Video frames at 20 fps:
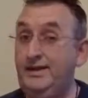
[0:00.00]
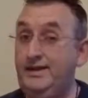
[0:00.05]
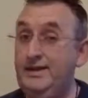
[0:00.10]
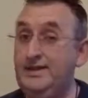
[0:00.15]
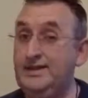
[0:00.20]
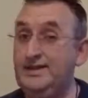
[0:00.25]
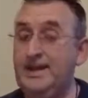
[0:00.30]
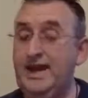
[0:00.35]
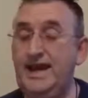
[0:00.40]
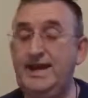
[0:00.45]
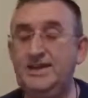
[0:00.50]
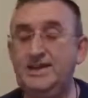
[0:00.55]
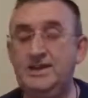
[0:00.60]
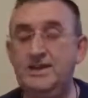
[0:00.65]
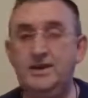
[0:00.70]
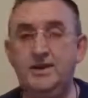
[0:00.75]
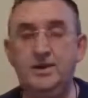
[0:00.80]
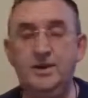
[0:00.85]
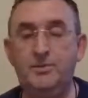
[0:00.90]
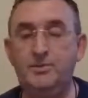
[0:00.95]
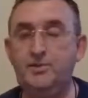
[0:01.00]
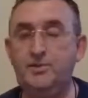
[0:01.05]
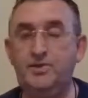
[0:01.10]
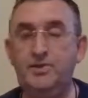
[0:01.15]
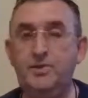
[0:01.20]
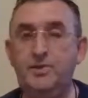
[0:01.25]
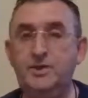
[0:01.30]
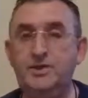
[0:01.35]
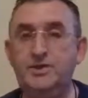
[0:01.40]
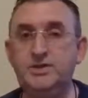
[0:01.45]
These guides can come
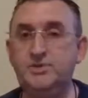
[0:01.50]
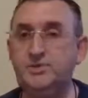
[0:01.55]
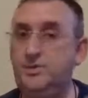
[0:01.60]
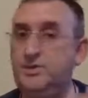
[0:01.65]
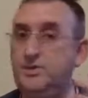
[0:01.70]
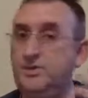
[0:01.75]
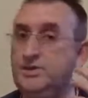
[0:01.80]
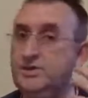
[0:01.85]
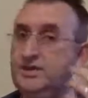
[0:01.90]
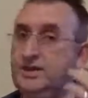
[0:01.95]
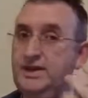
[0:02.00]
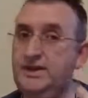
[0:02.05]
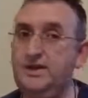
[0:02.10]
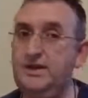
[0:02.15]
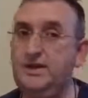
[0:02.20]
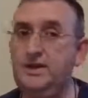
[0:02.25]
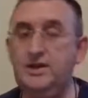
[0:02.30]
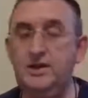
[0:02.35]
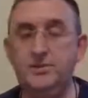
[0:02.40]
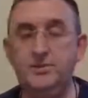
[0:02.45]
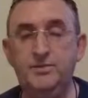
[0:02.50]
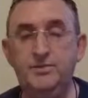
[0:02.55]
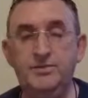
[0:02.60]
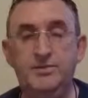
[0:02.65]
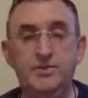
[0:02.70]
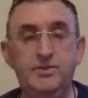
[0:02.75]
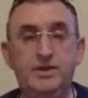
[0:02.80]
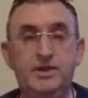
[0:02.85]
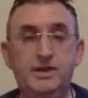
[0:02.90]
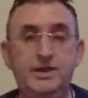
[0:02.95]
through Ouija boards, they can come
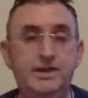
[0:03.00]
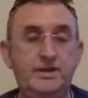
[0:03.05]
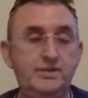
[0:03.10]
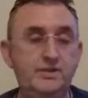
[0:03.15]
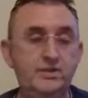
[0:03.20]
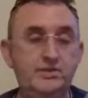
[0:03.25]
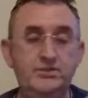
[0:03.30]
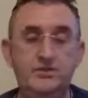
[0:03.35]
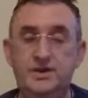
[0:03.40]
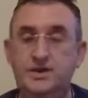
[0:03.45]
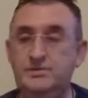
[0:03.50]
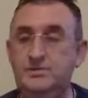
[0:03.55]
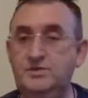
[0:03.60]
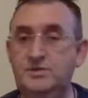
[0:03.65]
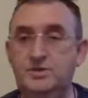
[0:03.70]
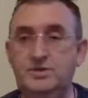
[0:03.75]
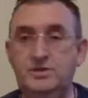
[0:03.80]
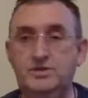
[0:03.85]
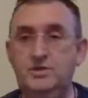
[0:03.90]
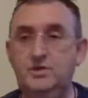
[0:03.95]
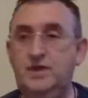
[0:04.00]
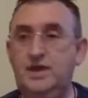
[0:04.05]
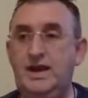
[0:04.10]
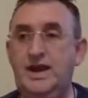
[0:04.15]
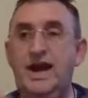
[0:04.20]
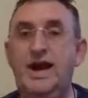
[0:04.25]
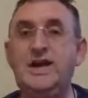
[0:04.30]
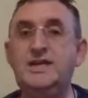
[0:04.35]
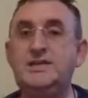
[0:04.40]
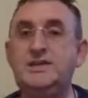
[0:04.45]
through in your dreams. You
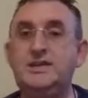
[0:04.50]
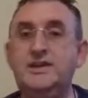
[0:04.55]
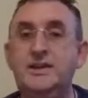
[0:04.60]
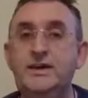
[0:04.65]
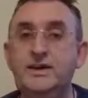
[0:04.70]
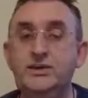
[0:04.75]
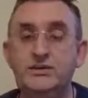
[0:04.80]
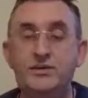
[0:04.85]
can ask.